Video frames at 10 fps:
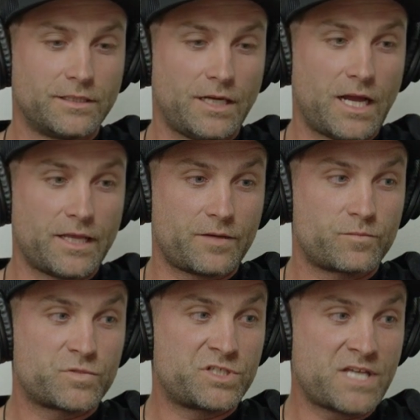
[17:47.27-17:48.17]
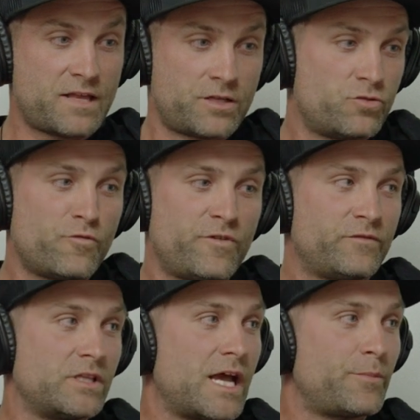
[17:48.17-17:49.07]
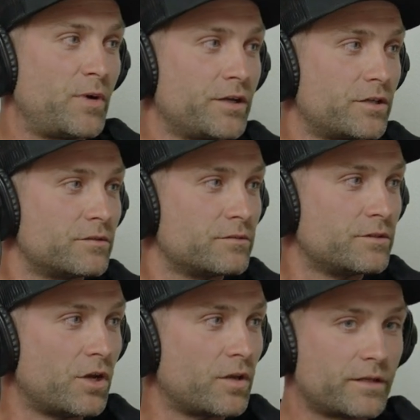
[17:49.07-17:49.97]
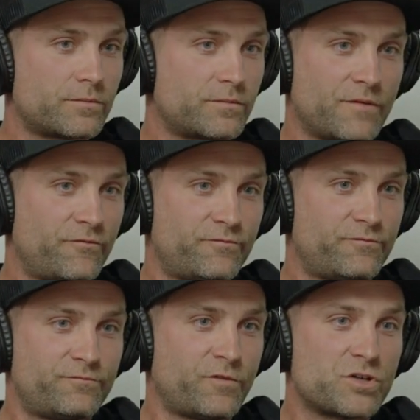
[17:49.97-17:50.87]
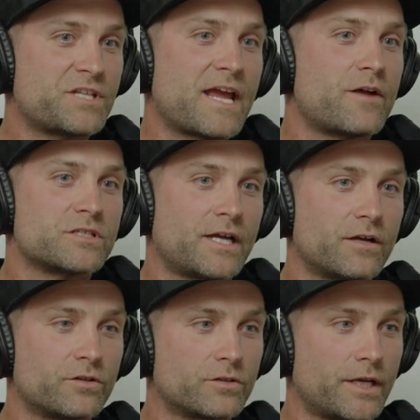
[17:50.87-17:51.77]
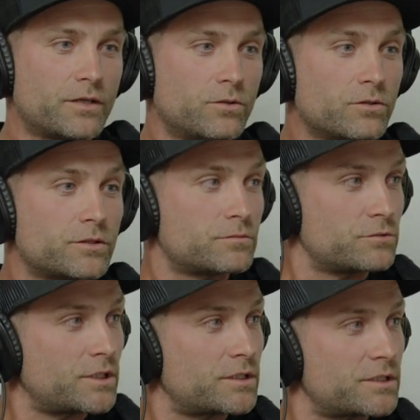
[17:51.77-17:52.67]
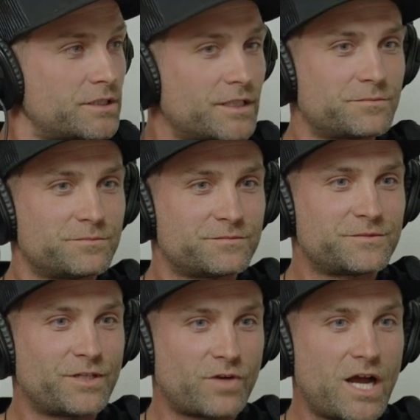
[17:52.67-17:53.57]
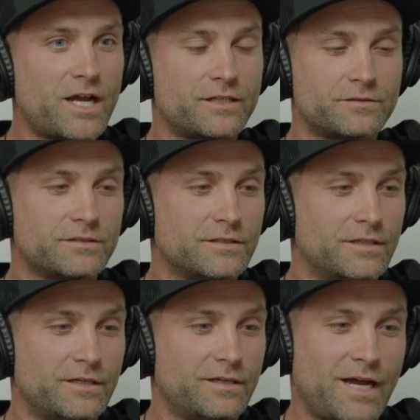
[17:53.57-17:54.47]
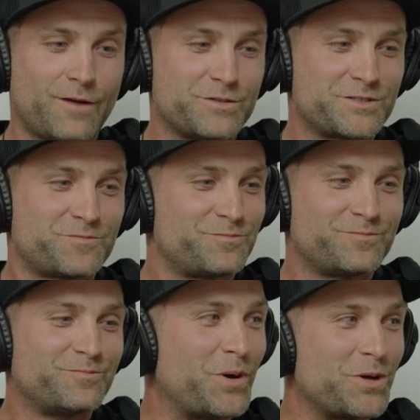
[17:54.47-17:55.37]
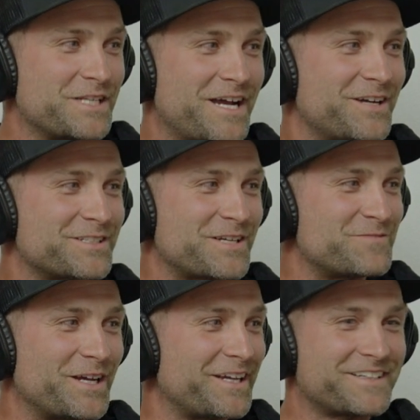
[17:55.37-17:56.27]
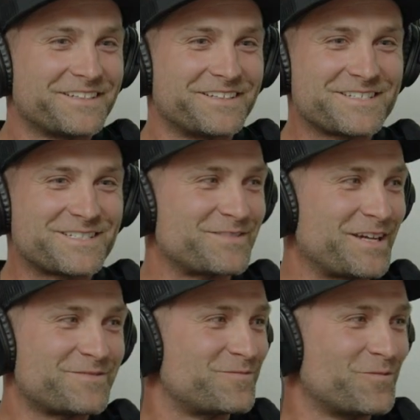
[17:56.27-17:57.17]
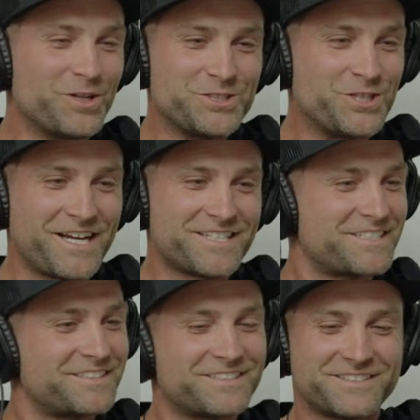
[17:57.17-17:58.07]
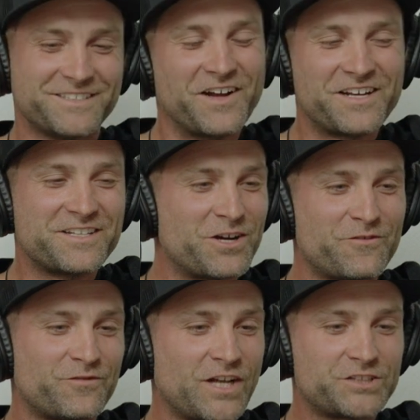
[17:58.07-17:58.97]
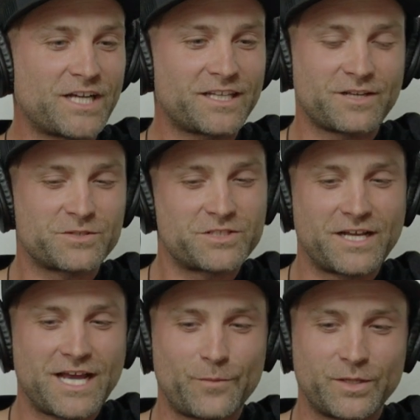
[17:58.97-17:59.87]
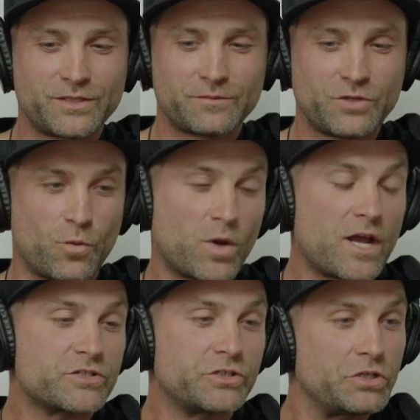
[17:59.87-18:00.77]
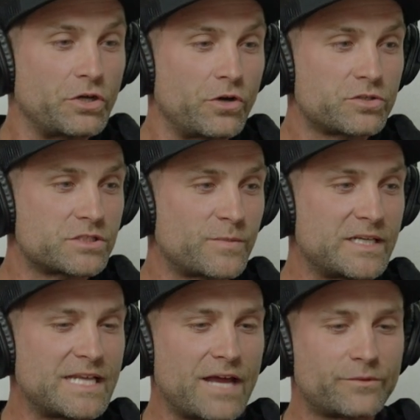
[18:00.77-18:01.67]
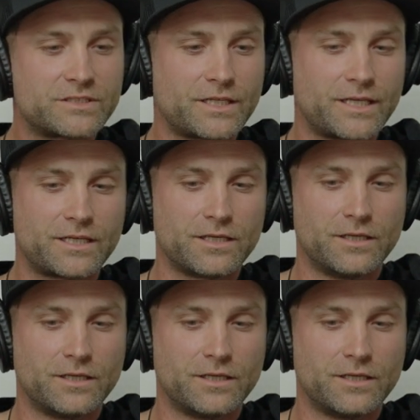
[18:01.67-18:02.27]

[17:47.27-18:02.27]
I like set a 250 lap record. Like the first day I was there, and they're like, "Holy shit, this kid can ride!" And I was just balls out because I'm like, this is like one chance, and I didn't know if the flat track thing was going to happen. What I was going to go, because my dad was like